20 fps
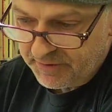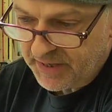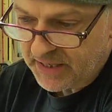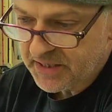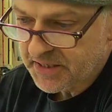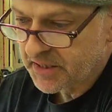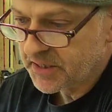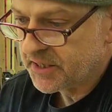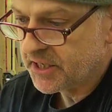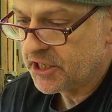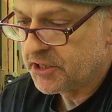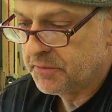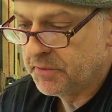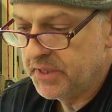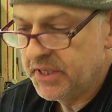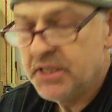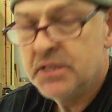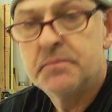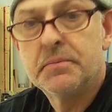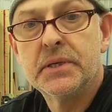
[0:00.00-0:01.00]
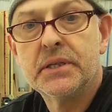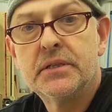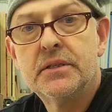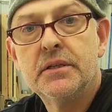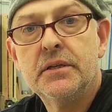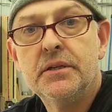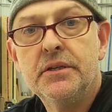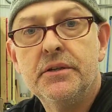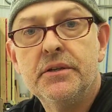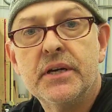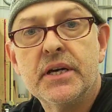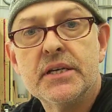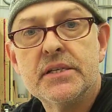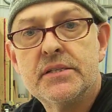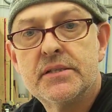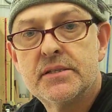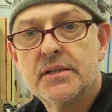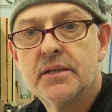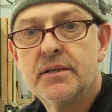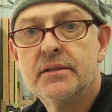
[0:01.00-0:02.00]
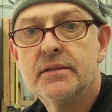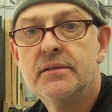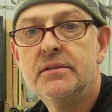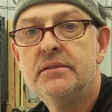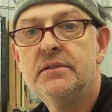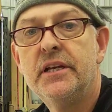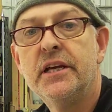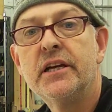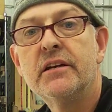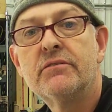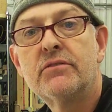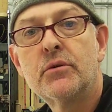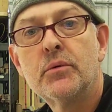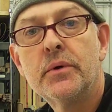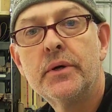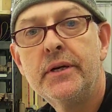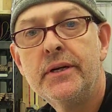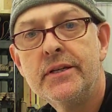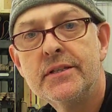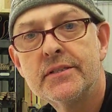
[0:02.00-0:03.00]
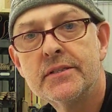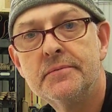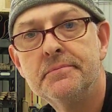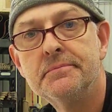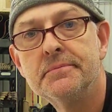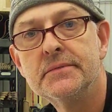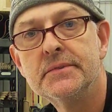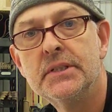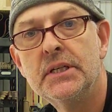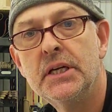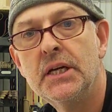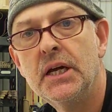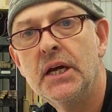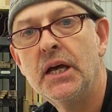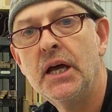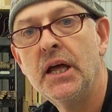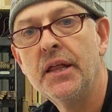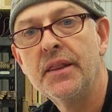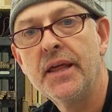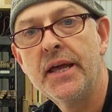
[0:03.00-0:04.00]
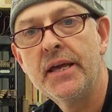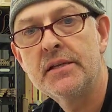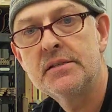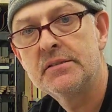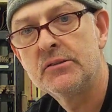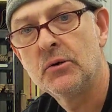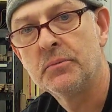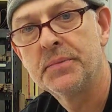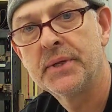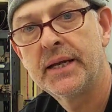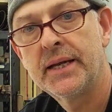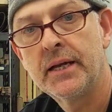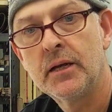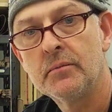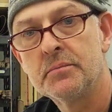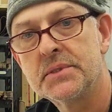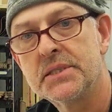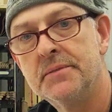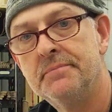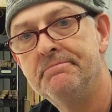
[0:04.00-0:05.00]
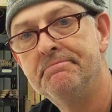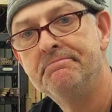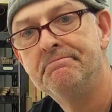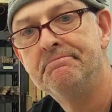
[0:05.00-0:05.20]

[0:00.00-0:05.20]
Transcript: we've had success with these, but you guys take it for what it is. Thanks. Hope that helps.